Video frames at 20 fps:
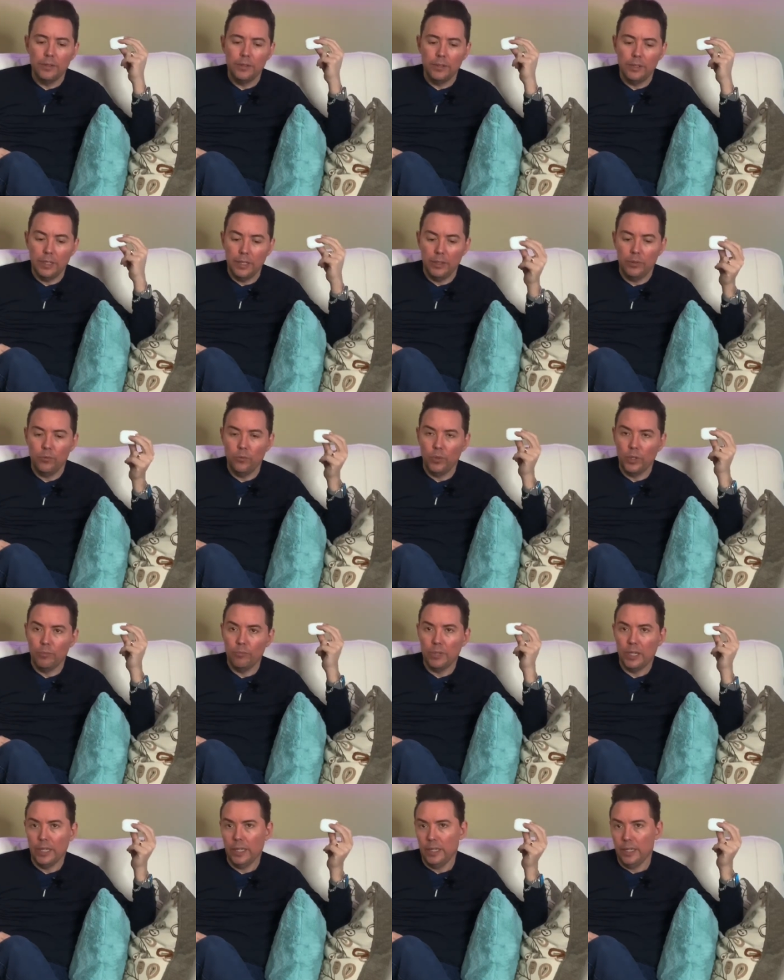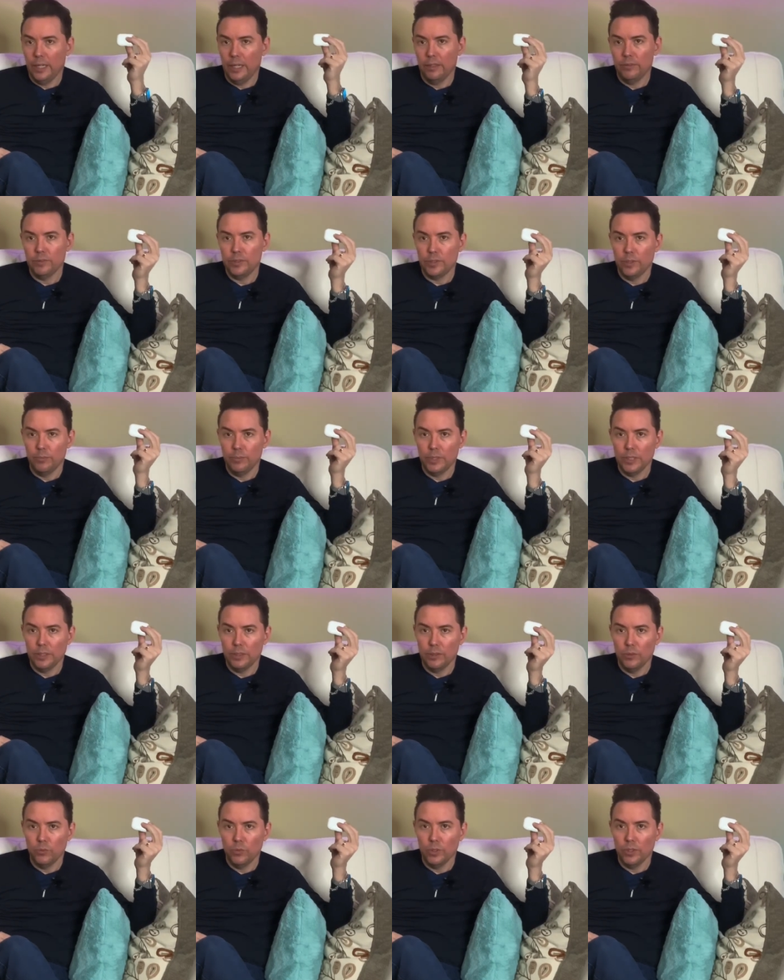then we might have something
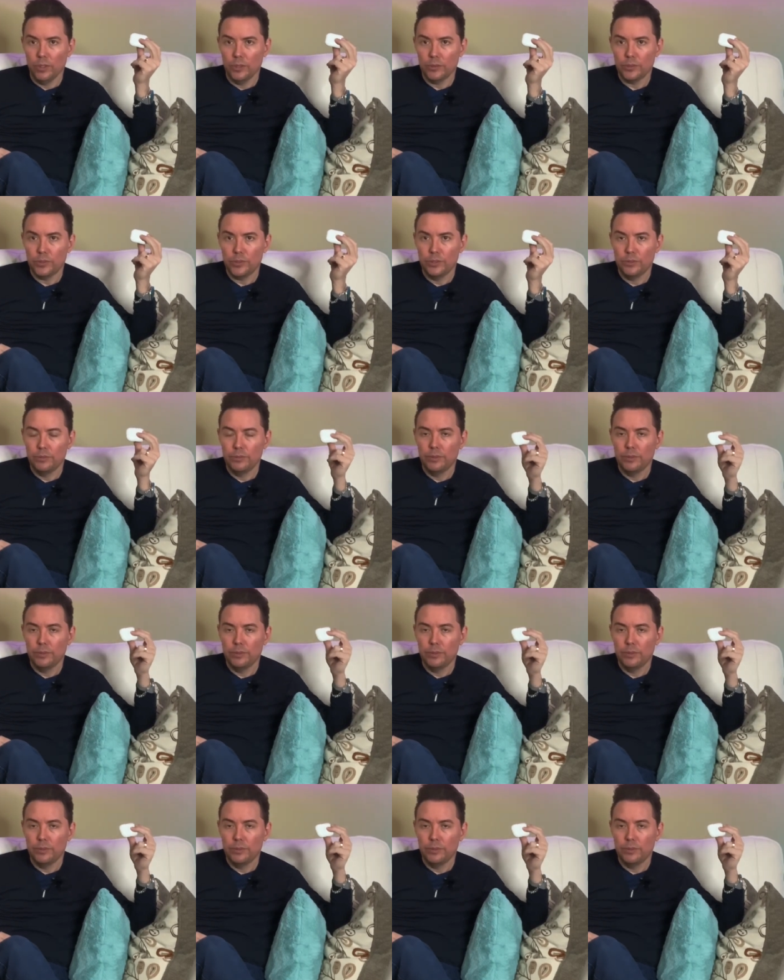that works.